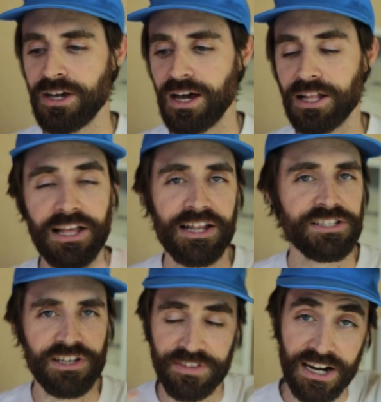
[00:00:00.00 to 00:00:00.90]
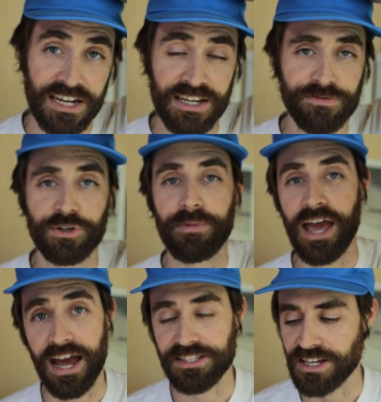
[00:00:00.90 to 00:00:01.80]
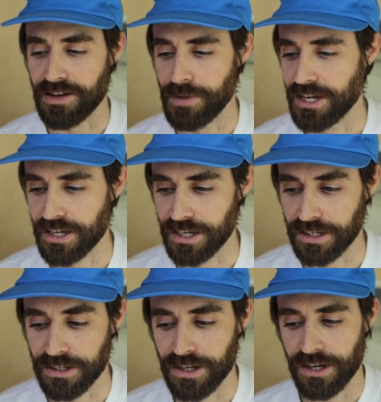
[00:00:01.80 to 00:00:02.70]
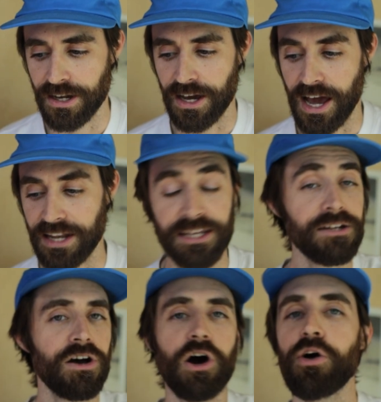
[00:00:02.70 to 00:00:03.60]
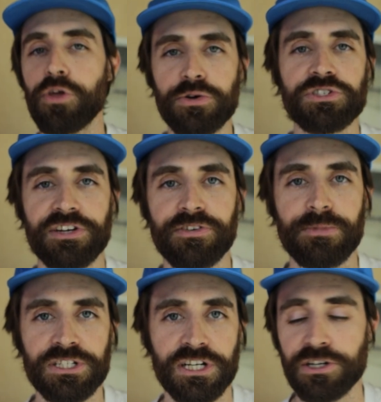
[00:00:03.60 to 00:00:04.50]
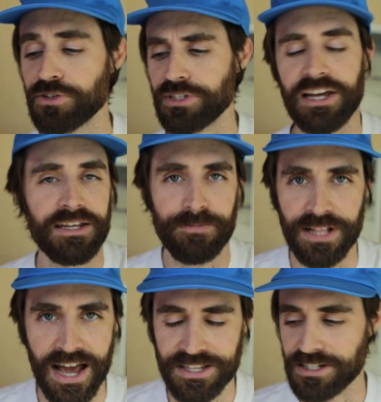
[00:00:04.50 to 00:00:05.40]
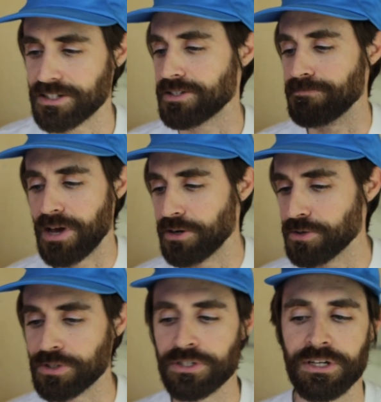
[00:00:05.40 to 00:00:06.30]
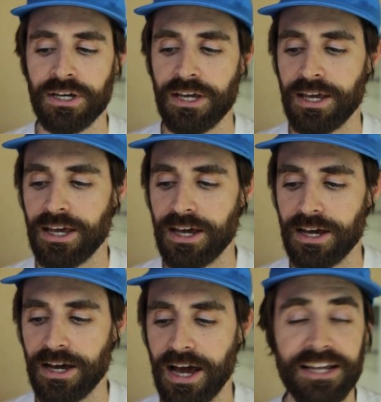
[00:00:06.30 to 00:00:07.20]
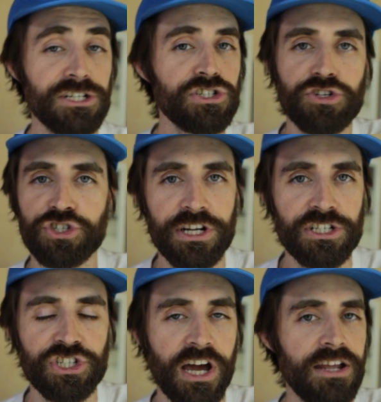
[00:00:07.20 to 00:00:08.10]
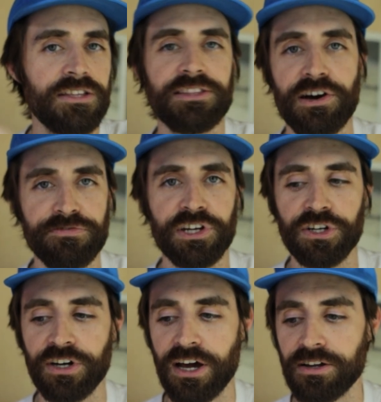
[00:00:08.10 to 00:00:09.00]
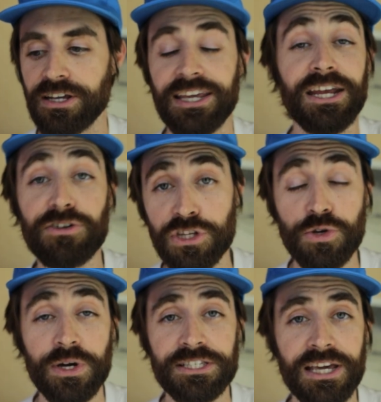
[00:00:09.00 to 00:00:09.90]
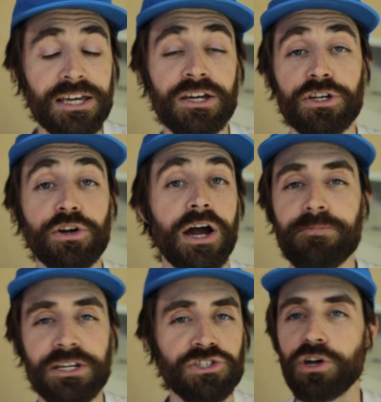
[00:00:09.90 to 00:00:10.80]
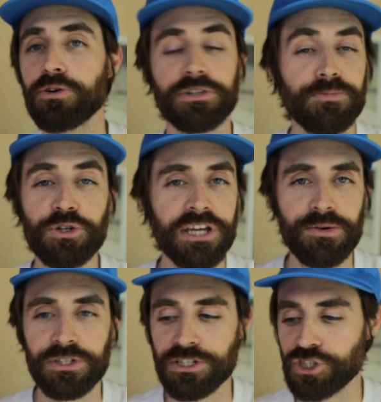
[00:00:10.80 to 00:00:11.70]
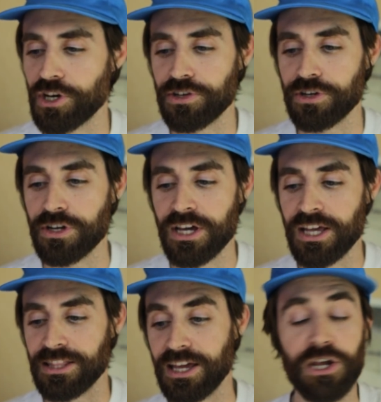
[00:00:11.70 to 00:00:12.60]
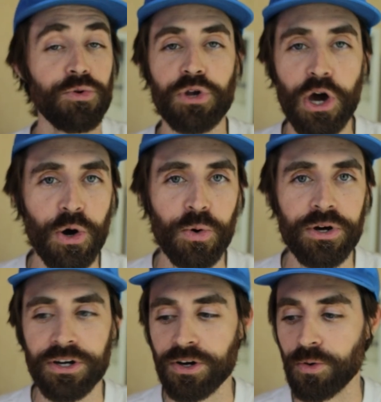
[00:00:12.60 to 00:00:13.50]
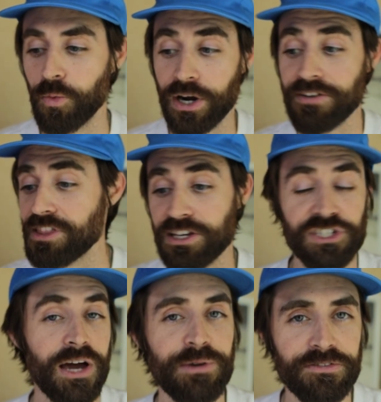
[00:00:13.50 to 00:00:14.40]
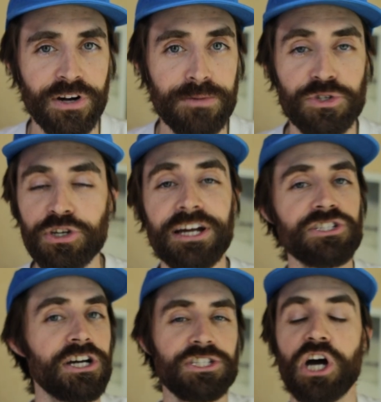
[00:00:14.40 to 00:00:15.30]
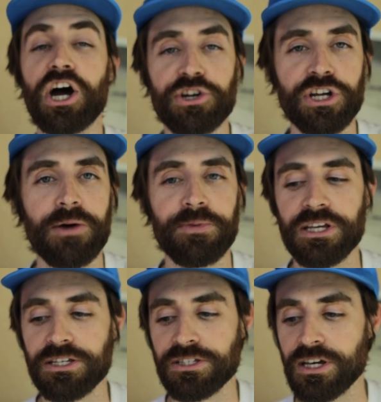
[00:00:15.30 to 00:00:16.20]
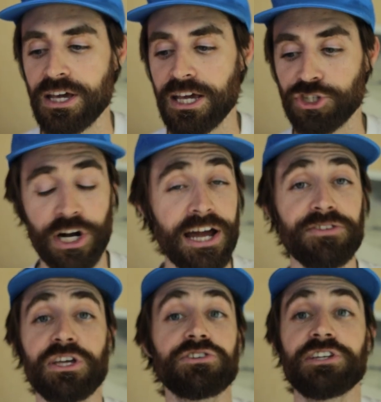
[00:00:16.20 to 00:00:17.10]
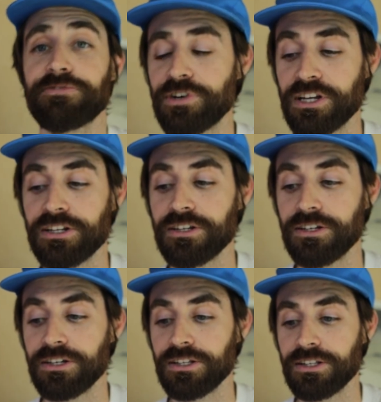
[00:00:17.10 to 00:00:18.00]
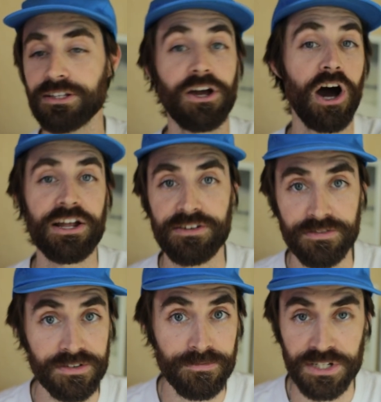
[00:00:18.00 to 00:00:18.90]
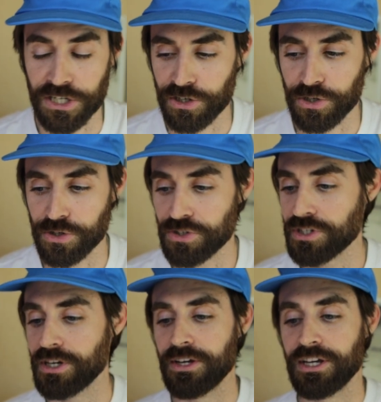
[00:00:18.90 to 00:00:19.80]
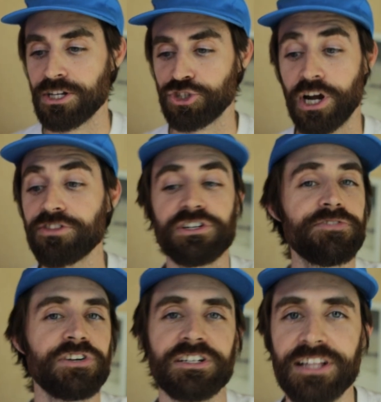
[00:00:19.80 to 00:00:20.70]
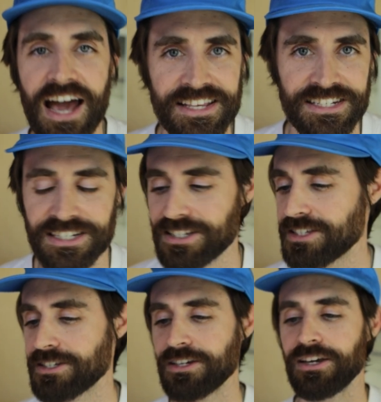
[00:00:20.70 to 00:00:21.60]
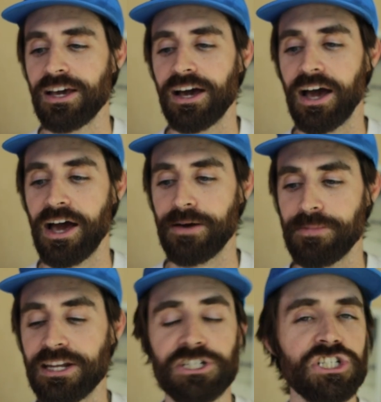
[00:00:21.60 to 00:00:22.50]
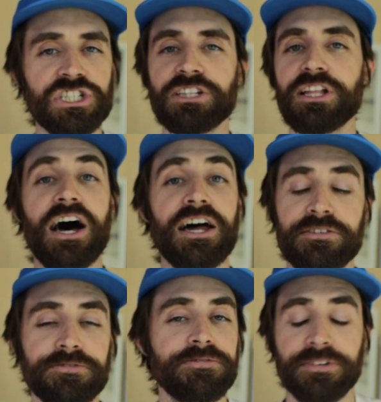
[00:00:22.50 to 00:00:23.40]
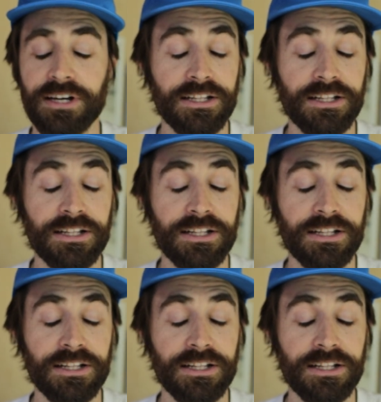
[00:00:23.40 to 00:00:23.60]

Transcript: lot of the stuff that I need for my hats that I'm making. I need all those different materials. I need plastics, metals. I can just go straight to China, they'll figure it out. Here in the USA, your companies don't communicate with each other. They don't know where everything's coming from. So you gotta talk to 100 companies, try out their different cotton materials, try out their different elastics. And it's just a lot of